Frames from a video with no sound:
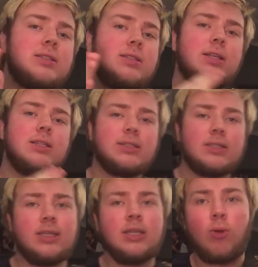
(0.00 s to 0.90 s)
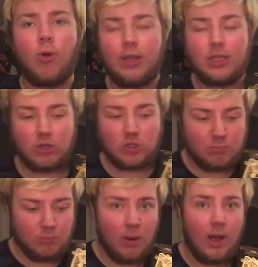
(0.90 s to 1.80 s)
6 in the morning, so I
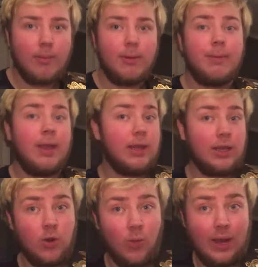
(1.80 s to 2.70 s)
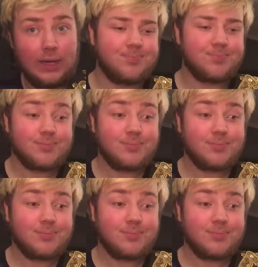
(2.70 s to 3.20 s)
should probably be a little quiet.